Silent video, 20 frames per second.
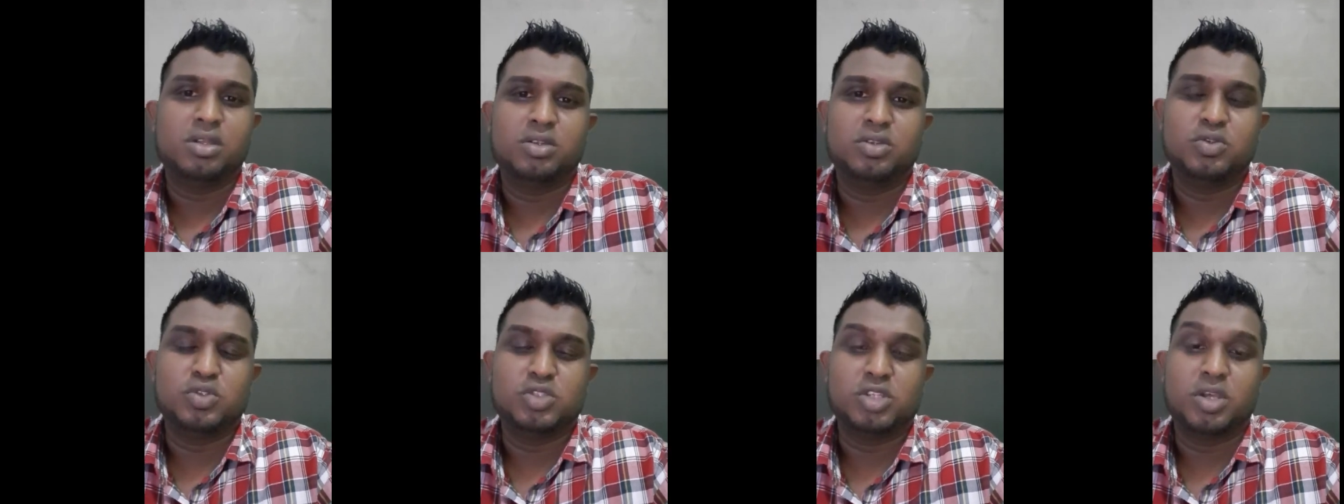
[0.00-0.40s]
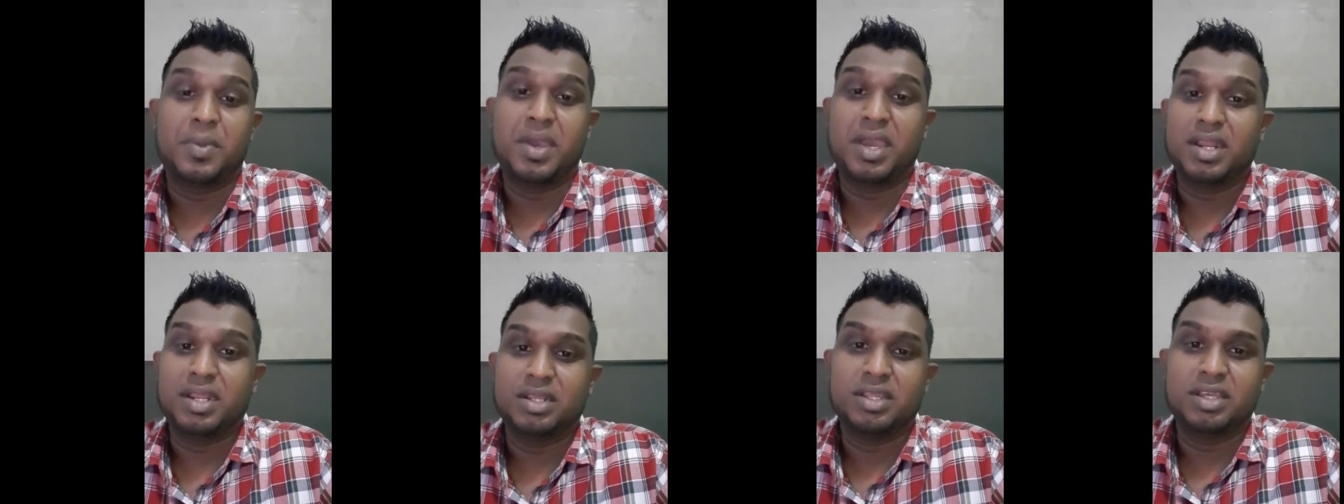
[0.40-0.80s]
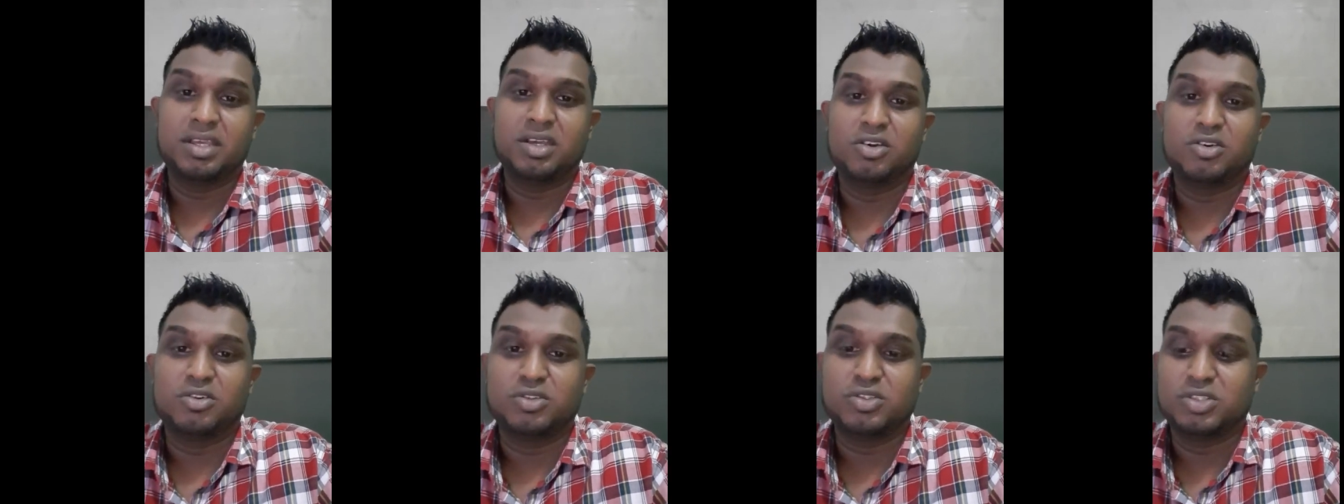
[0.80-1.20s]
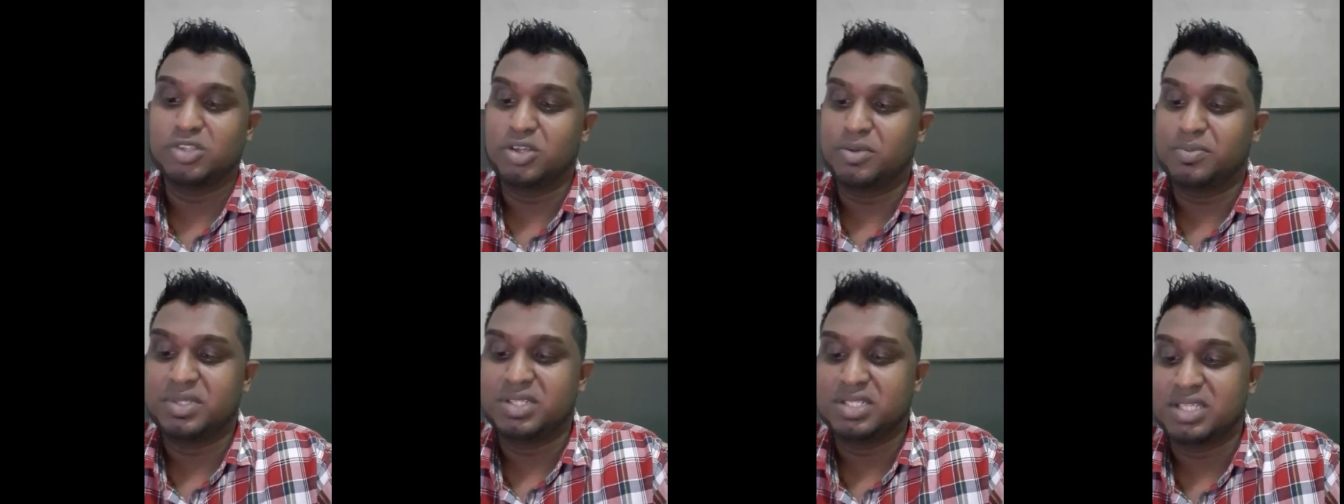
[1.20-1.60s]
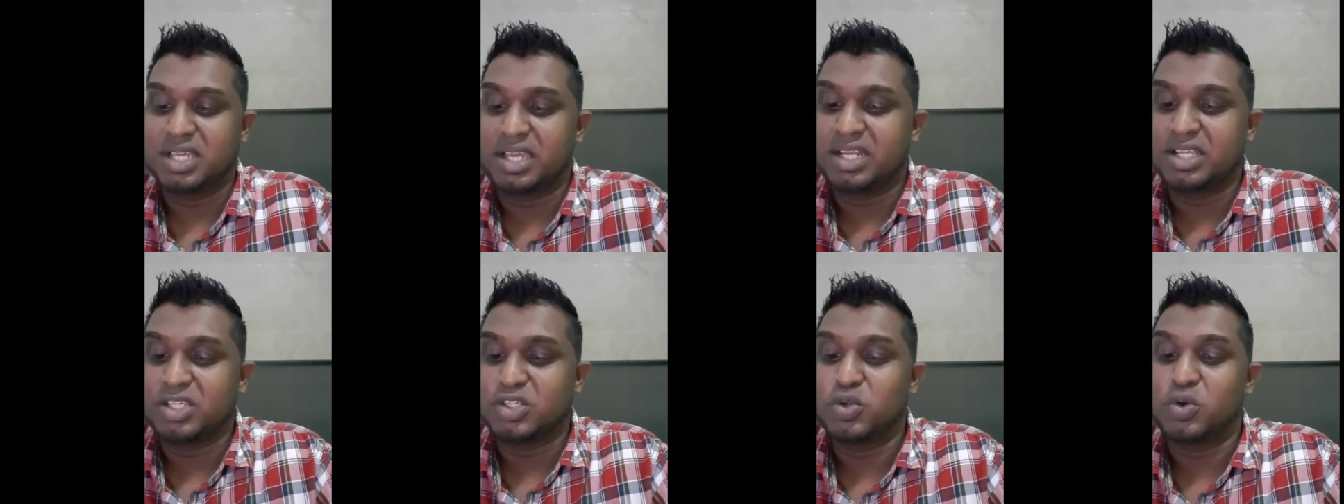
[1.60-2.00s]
do some editing or some designing.